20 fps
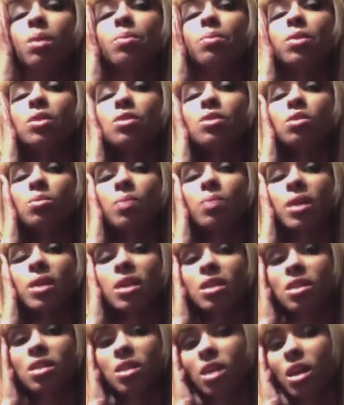personal
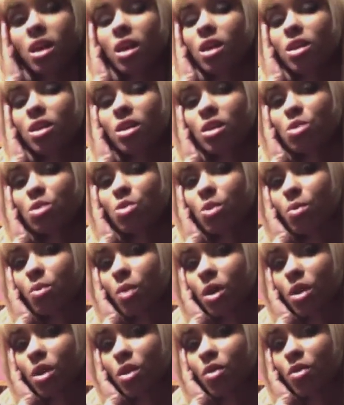page. You can tweet
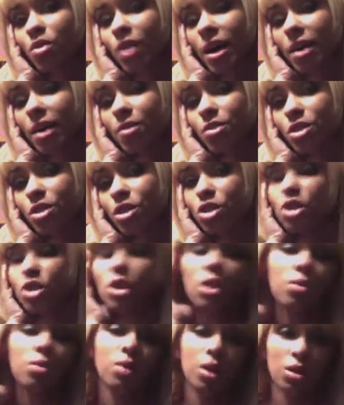Marty05 for the
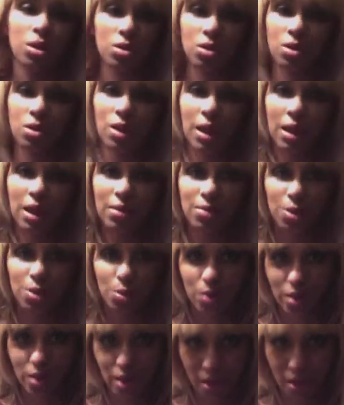show. We also live tweet